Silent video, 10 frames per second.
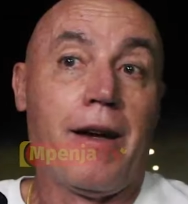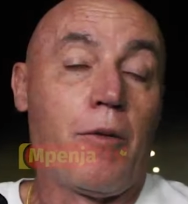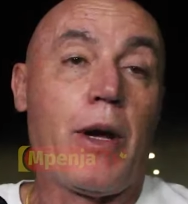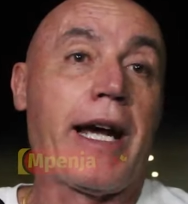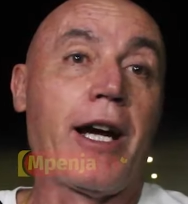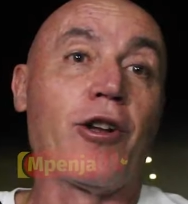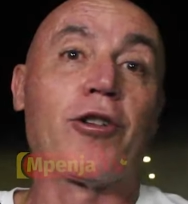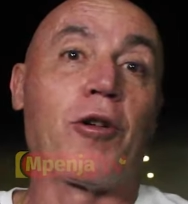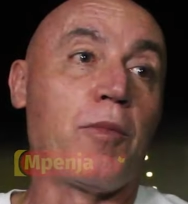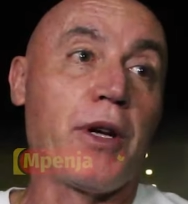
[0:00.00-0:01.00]
We
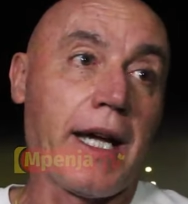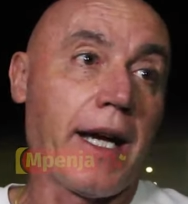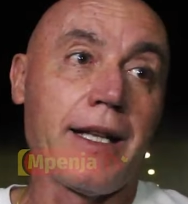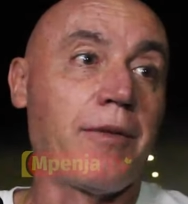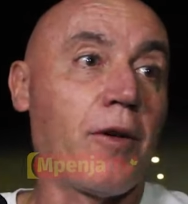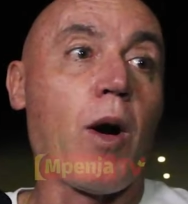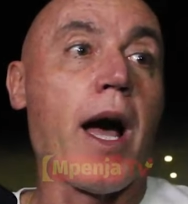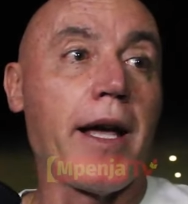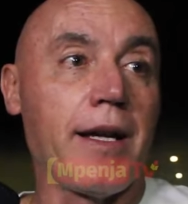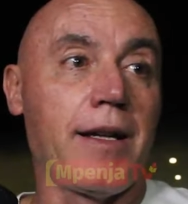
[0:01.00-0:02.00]
cannot communicate
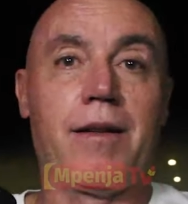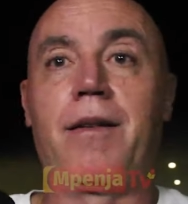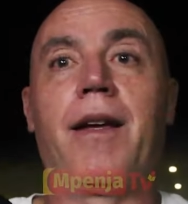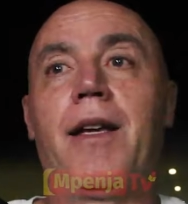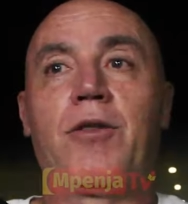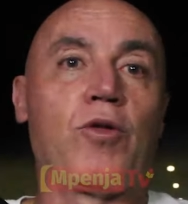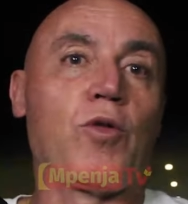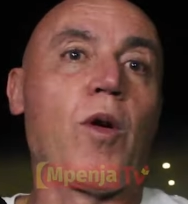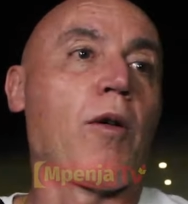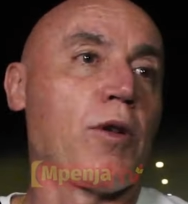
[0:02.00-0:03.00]
why
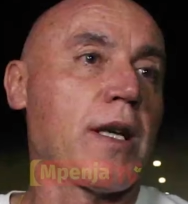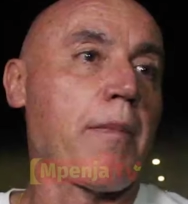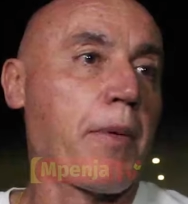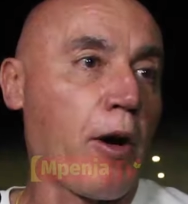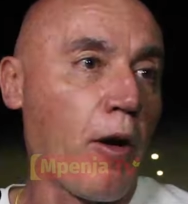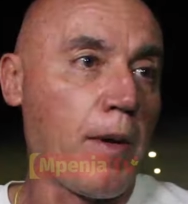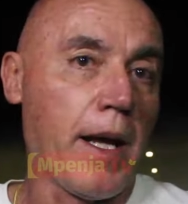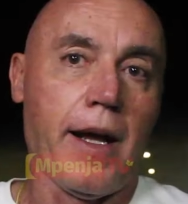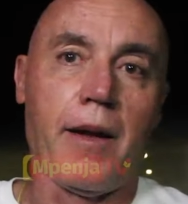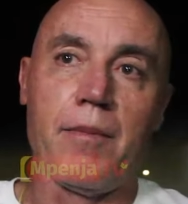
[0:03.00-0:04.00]
Susua was a
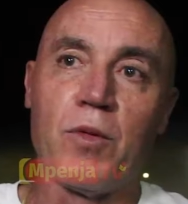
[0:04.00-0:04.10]
problem,